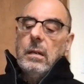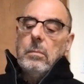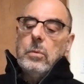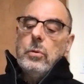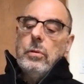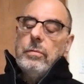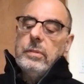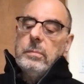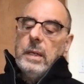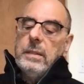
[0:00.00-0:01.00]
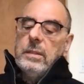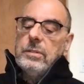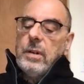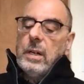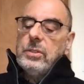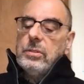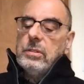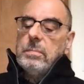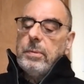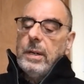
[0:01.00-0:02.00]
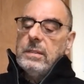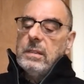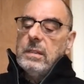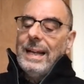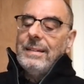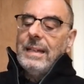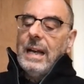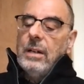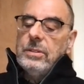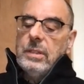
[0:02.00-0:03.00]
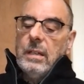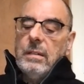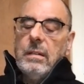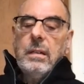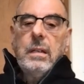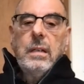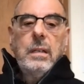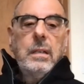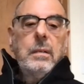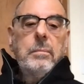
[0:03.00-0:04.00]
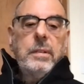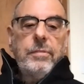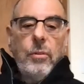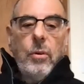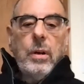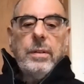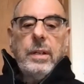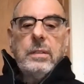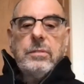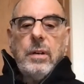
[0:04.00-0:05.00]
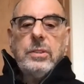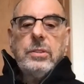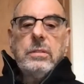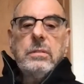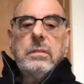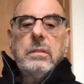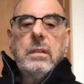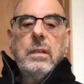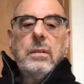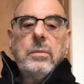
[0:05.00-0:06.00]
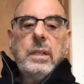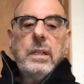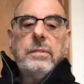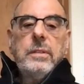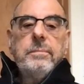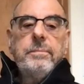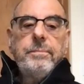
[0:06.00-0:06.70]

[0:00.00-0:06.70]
moved by the structures present at the outset before the instructions were given.